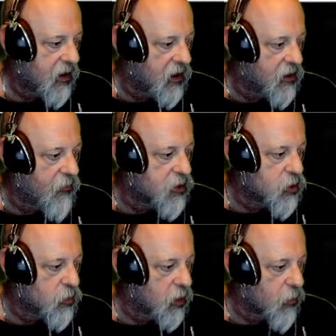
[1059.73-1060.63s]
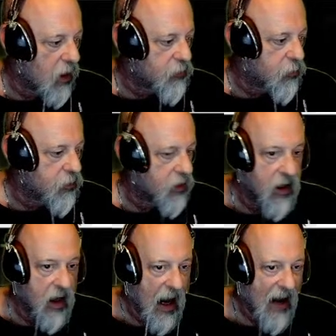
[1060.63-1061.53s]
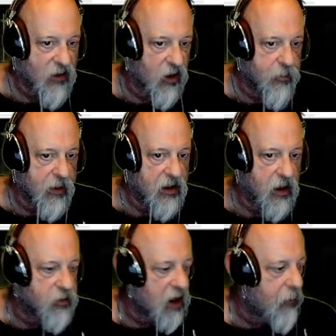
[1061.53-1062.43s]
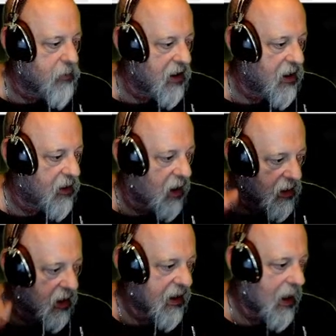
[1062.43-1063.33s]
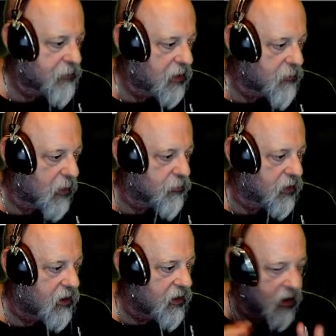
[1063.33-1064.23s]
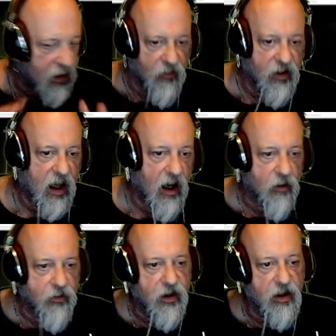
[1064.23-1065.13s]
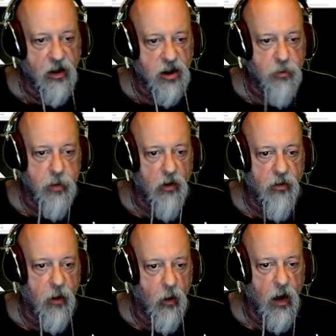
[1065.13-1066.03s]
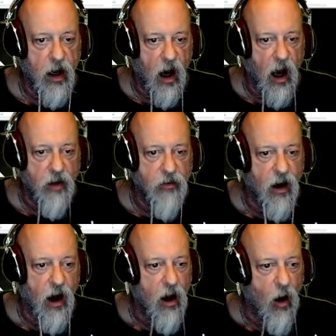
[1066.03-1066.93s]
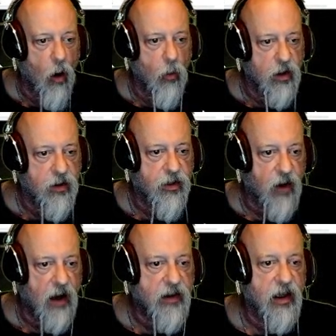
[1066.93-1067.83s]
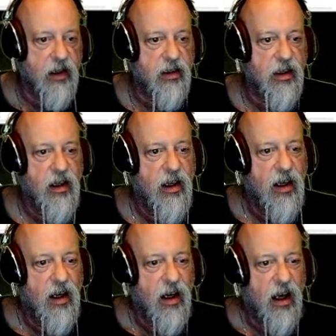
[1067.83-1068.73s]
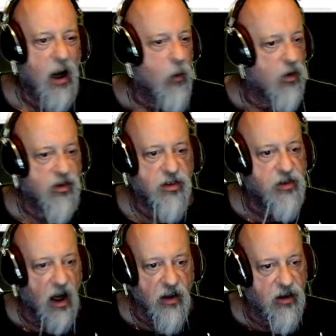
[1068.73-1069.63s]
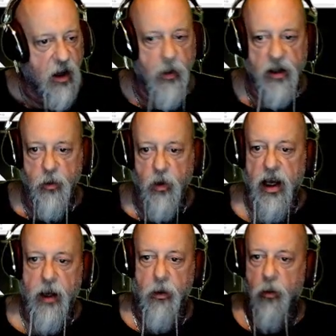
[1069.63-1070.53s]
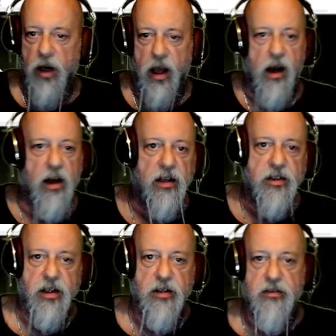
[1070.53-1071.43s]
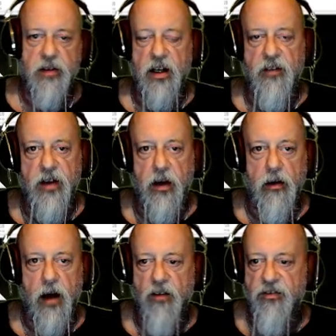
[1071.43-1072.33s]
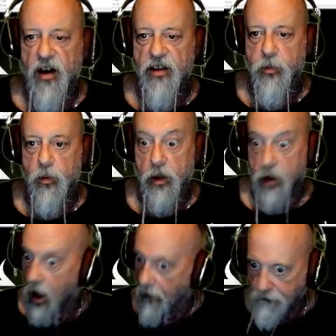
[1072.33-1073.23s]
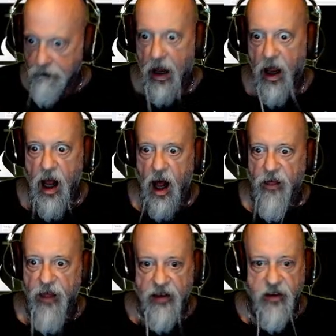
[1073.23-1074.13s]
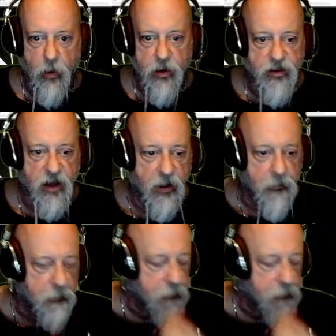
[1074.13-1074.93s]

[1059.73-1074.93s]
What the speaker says: individually rendered at the speed that you type it in and then kept in memory and everything else, and it just blows me away. I always thought that it was done some other way, but when I got into trying to figure out how fonts work, that's how it's done.